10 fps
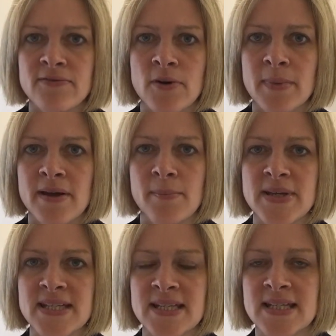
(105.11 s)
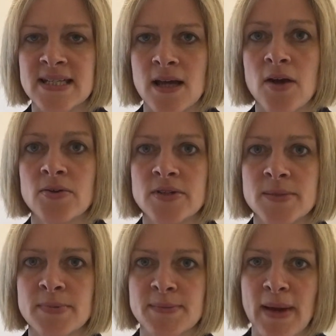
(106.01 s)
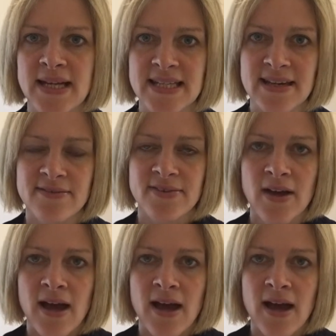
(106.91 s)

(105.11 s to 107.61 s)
from a business owner's perspective